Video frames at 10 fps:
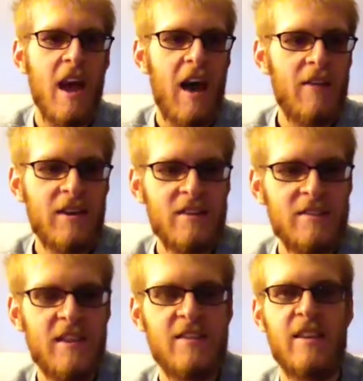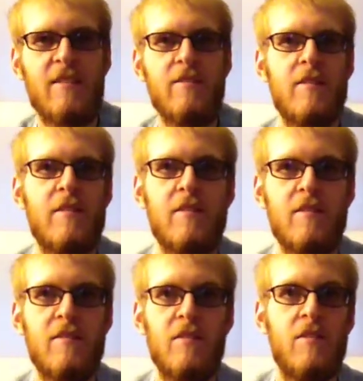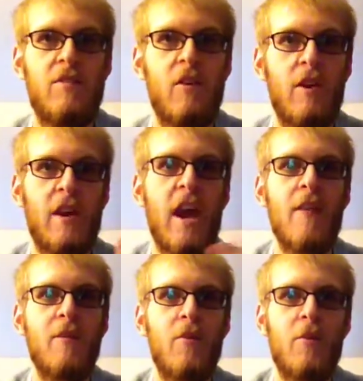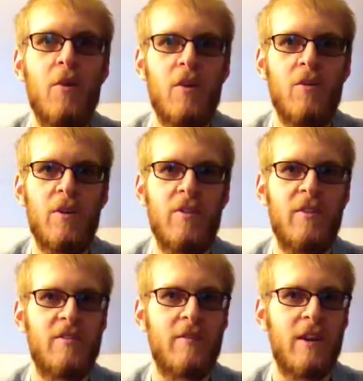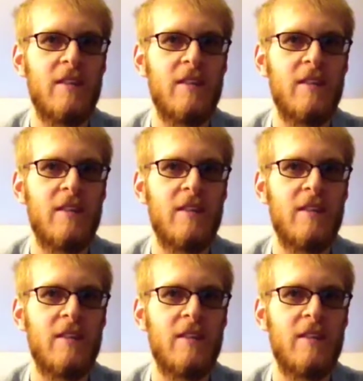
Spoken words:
I'm not gonna say it's like so Academy Award worthy or something.